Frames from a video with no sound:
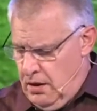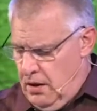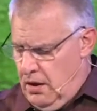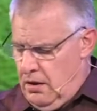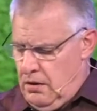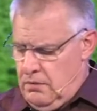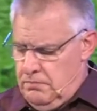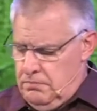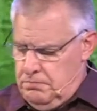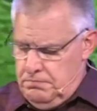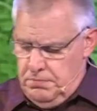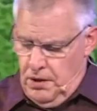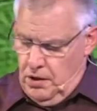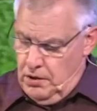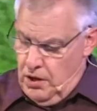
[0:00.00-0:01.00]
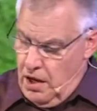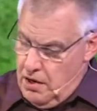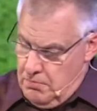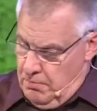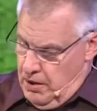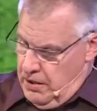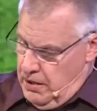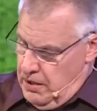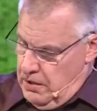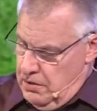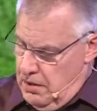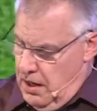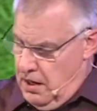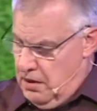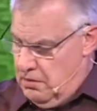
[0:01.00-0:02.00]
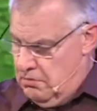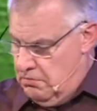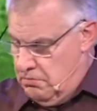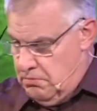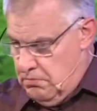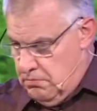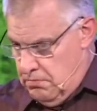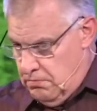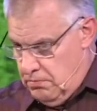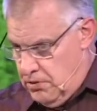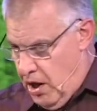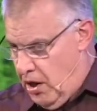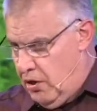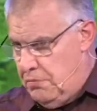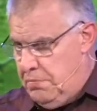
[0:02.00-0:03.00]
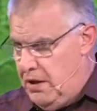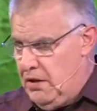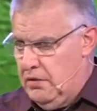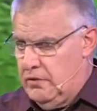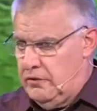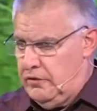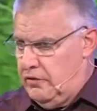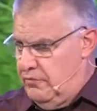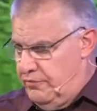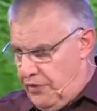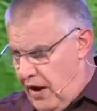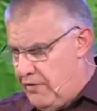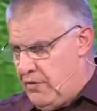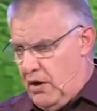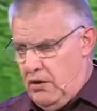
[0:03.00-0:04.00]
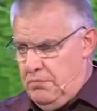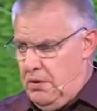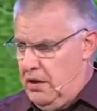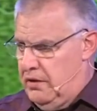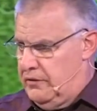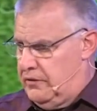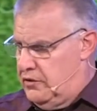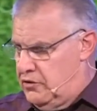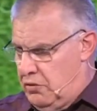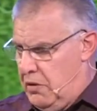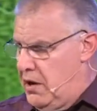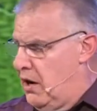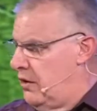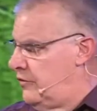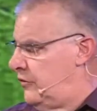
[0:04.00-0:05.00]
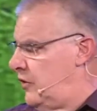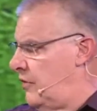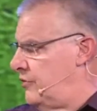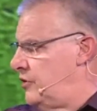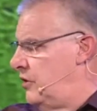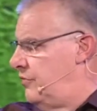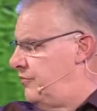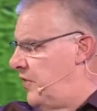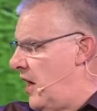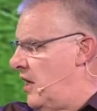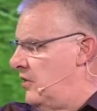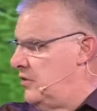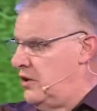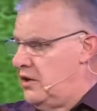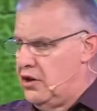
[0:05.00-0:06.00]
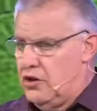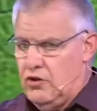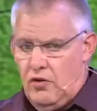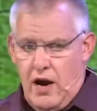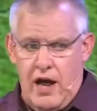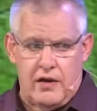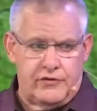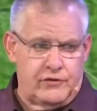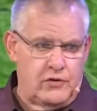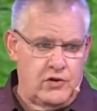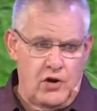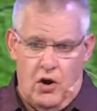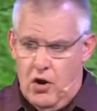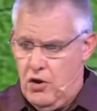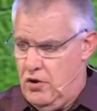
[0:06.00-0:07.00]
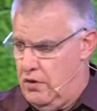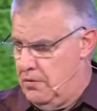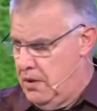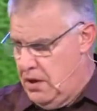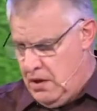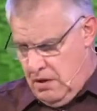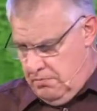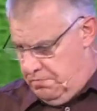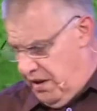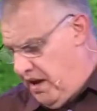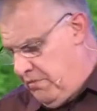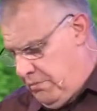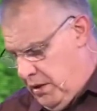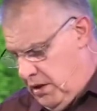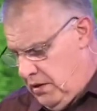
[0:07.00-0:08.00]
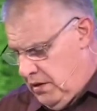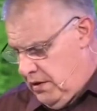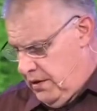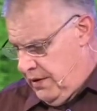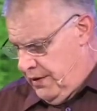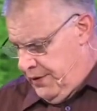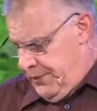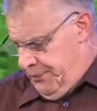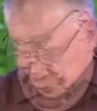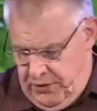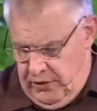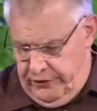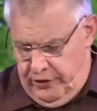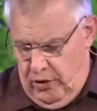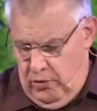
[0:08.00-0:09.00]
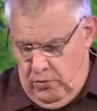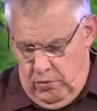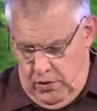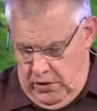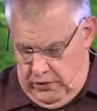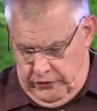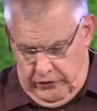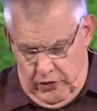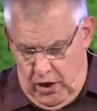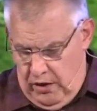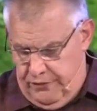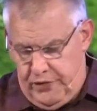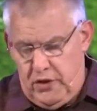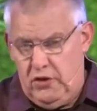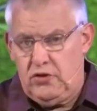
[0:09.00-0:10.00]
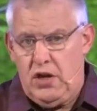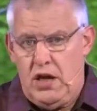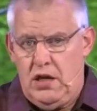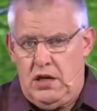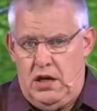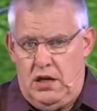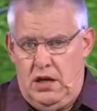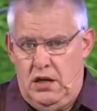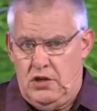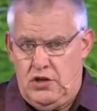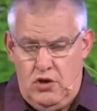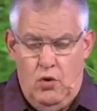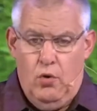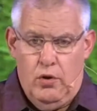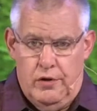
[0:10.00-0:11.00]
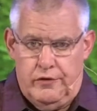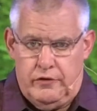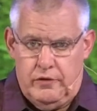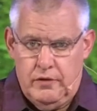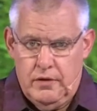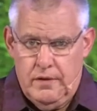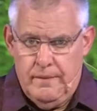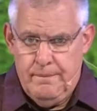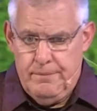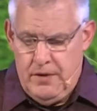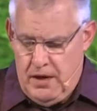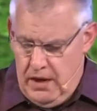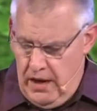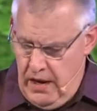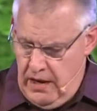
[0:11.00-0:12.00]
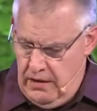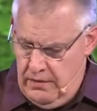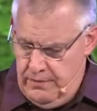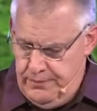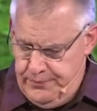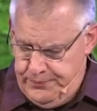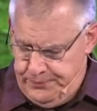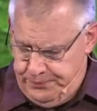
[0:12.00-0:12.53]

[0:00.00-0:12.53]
a lot of money, and dollar bills and $5 bills and $20, stuff she found in the grass or yard or pavement. So it's there for the taking. It's yours. And